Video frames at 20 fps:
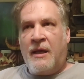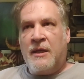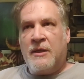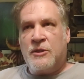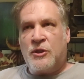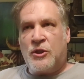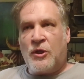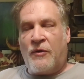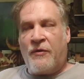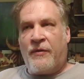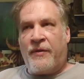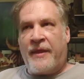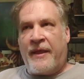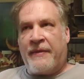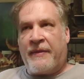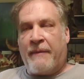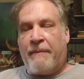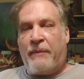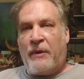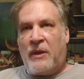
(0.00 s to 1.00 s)
so
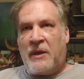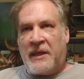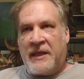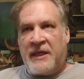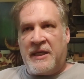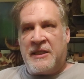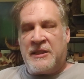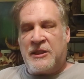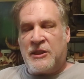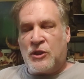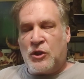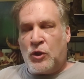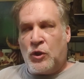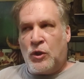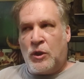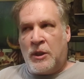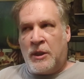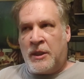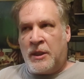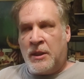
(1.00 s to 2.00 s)
that the police
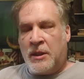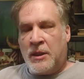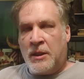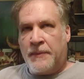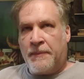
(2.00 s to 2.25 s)
could